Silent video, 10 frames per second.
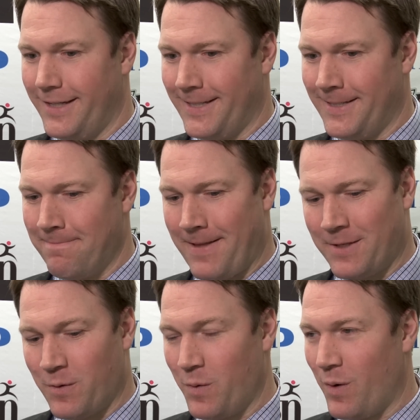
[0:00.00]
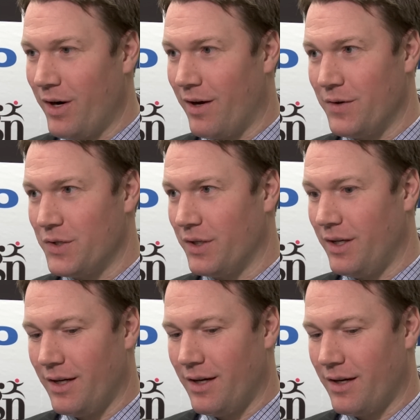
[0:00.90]
and that's what we want,
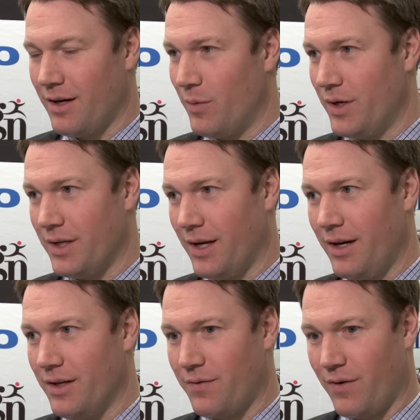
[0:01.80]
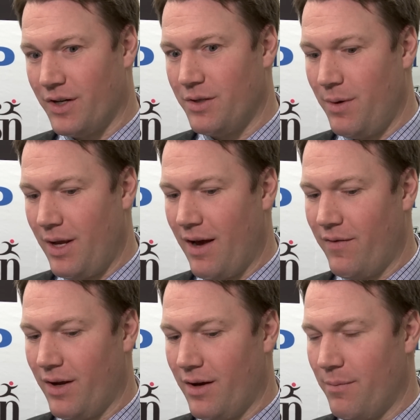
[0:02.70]
obviously, come Wednesday night, is for us to be
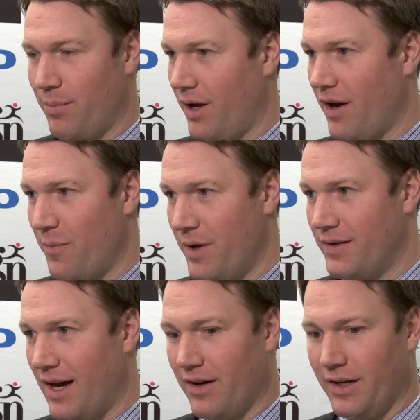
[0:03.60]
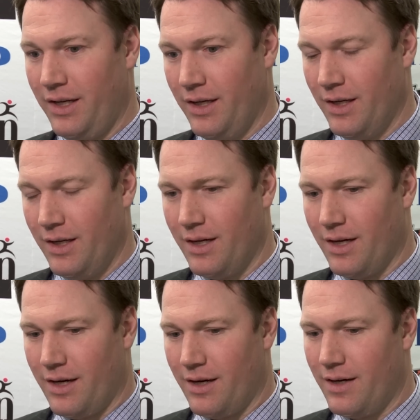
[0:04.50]
having a playoff mentality
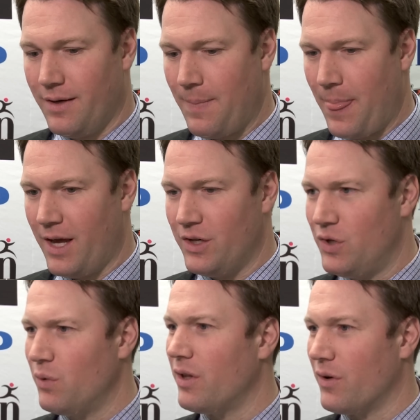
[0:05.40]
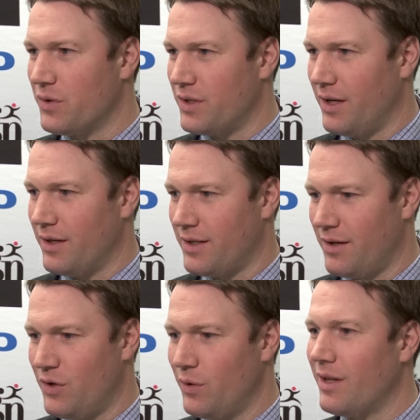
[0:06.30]
and doing those things
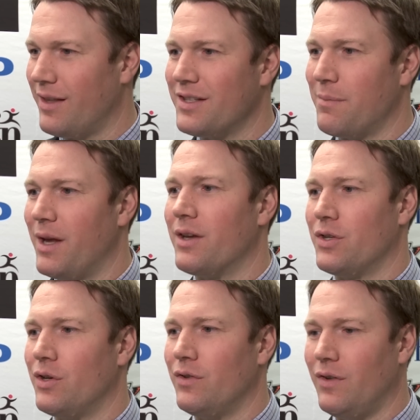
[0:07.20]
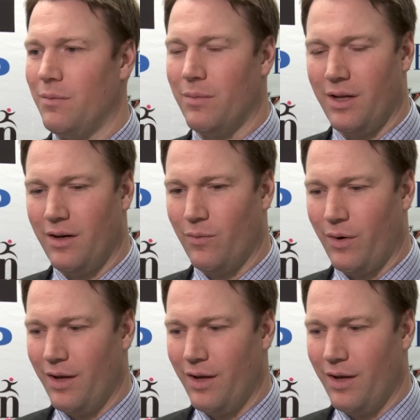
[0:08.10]
and doing the things that make us a good team. And